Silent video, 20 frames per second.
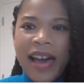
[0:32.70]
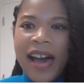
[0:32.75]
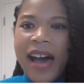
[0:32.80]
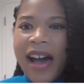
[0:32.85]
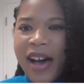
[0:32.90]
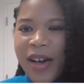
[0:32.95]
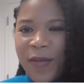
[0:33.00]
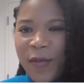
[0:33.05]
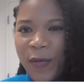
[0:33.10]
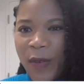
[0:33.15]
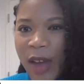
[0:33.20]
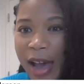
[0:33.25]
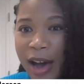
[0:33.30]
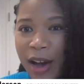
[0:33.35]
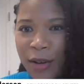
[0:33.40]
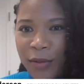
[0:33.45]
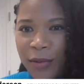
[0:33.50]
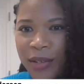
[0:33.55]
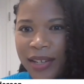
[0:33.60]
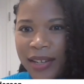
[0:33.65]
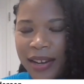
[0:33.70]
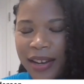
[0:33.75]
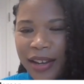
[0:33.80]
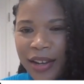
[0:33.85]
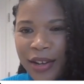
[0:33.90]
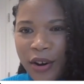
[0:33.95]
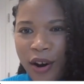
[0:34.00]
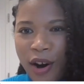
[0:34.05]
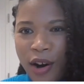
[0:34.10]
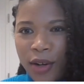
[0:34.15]
have found
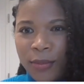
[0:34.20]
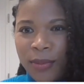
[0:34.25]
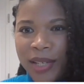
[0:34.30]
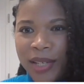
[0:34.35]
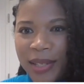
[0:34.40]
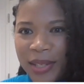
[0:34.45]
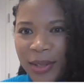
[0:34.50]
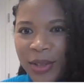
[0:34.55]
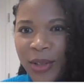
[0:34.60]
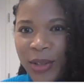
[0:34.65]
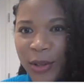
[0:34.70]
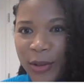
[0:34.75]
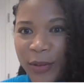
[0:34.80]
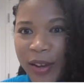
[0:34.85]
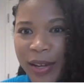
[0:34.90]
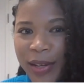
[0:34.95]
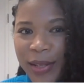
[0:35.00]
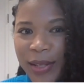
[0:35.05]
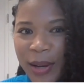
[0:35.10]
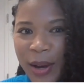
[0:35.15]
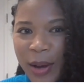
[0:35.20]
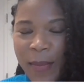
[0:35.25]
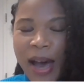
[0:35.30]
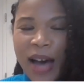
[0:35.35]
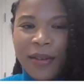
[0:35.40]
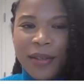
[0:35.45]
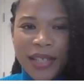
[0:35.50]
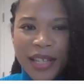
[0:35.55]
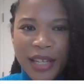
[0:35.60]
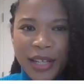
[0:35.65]
in our recent surveys
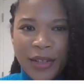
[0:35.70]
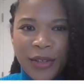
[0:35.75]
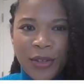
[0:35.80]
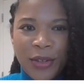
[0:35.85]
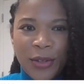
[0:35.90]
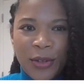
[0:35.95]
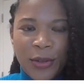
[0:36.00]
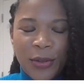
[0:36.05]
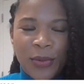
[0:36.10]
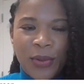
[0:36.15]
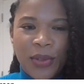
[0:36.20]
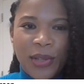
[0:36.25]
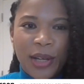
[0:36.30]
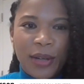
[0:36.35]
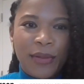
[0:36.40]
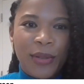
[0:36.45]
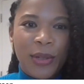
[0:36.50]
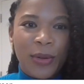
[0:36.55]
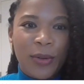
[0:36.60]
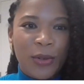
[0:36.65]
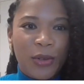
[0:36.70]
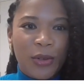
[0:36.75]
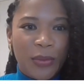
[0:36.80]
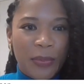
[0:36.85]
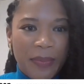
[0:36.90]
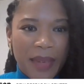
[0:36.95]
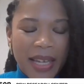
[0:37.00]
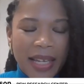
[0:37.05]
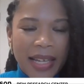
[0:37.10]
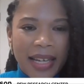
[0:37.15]
about teens' use of
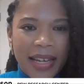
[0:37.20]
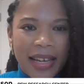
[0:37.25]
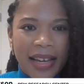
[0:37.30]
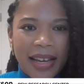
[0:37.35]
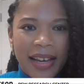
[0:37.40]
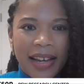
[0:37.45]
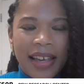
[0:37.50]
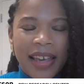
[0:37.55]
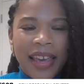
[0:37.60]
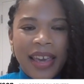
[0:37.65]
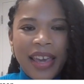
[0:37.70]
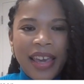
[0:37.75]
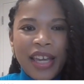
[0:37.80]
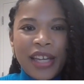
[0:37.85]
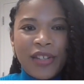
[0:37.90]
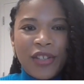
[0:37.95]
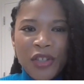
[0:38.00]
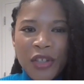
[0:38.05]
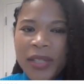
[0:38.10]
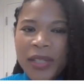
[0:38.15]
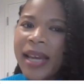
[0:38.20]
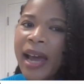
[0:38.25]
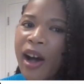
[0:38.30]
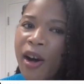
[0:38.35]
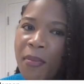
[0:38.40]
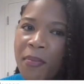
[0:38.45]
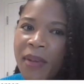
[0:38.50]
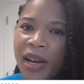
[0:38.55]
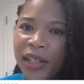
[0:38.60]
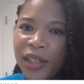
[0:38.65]
social media is just
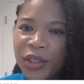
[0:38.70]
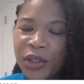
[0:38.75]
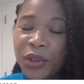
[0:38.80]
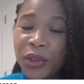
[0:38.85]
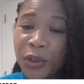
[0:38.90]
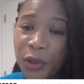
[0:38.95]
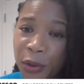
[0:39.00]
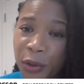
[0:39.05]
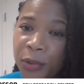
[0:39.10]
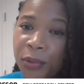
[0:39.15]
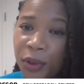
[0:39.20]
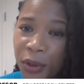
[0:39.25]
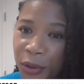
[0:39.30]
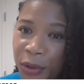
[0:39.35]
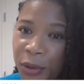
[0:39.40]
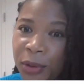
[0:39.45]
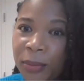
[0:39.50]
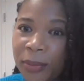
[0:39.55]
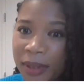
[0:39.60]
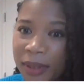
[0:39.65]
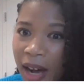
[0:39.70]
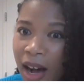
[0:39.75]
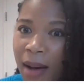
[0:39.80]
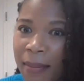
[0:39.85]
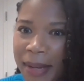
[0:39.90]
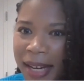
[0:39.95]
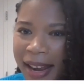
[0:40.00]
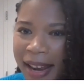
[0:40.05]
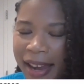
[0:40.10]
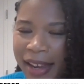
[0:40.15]
how much YouTube
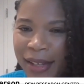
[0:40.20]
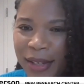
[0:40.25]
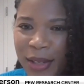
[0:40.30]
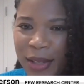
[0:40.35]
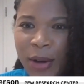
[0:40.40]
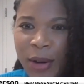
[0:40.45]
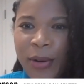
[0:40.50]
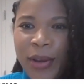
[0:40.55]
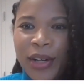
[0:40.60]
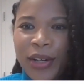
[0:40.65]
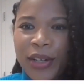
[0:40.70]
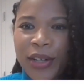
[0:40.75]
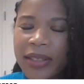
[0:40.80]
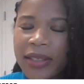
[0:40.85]
dominates. So, in